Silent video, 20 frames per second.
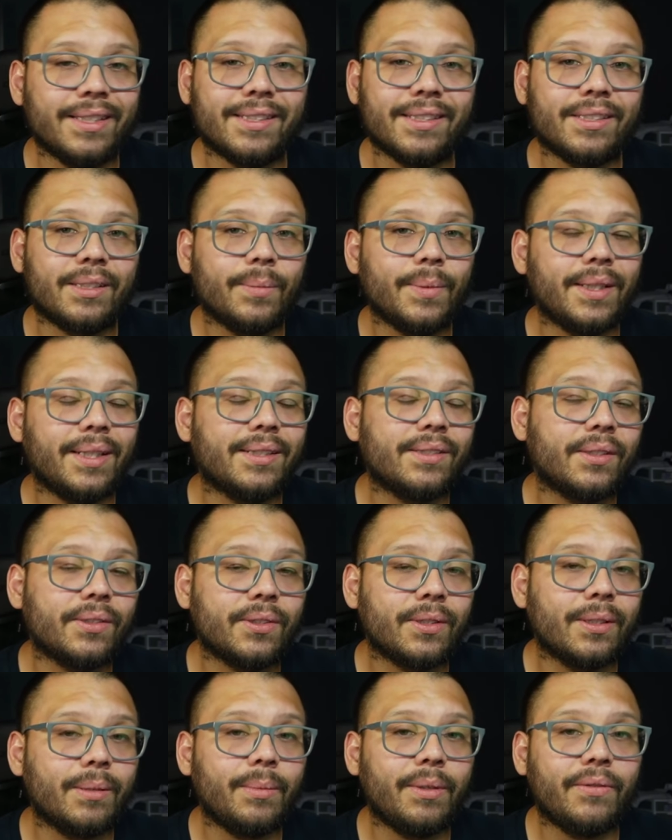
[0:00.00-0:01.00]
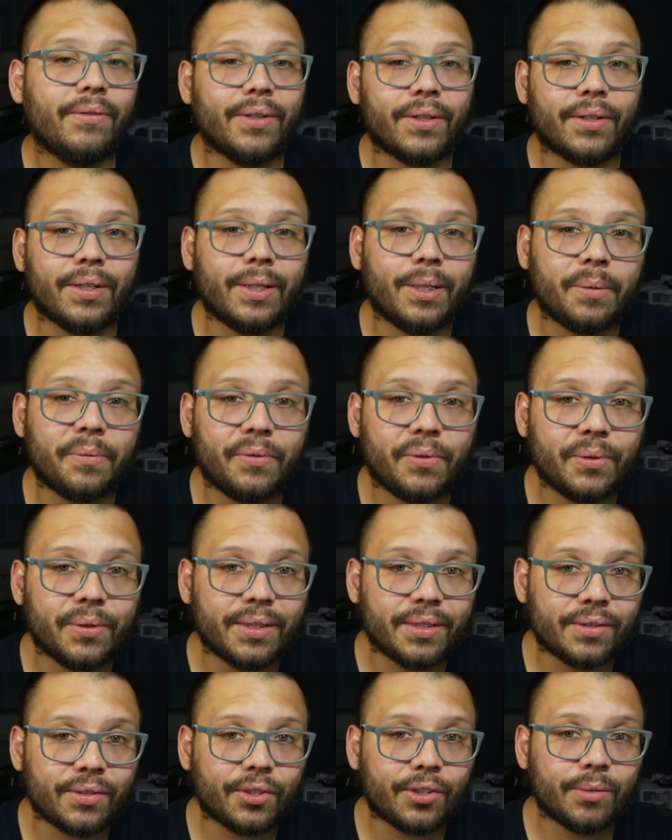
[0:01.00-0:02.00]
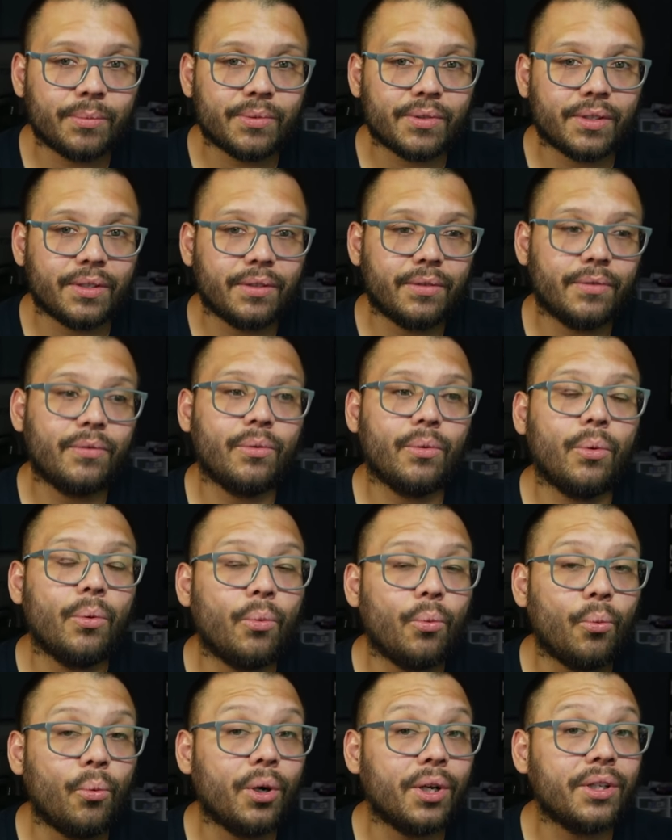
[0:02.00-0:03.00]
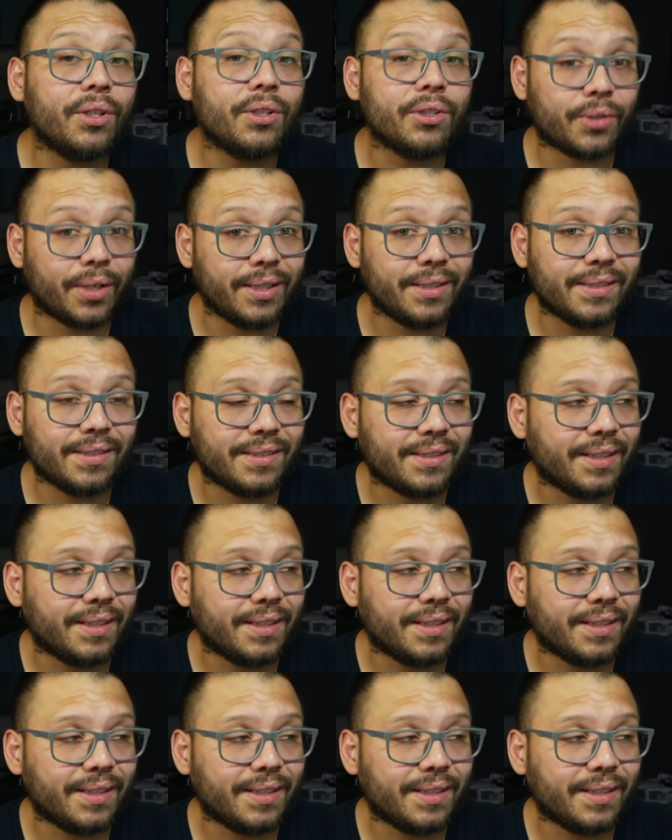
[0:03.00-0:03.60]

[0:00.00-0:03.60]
This is something that's also going to be very helpful in terms of what you're trying